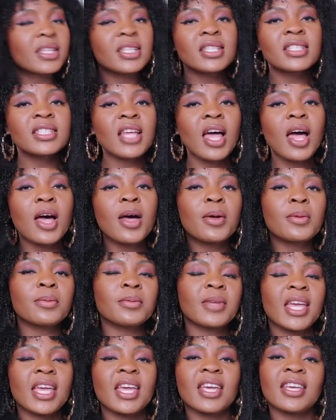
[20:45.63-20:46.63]

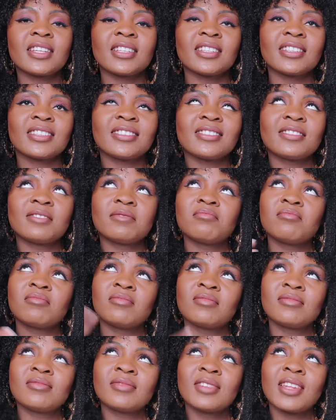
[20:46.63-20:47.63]
Sam and
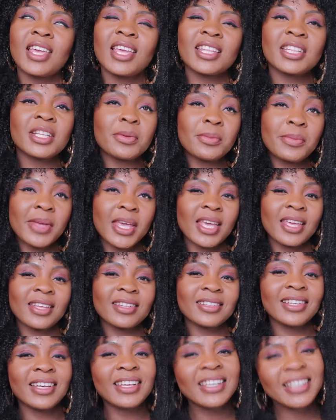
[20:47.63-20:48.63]

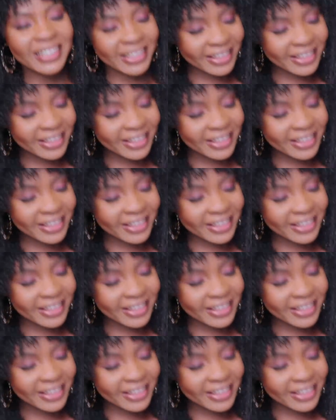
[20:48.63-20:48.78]
Edelman.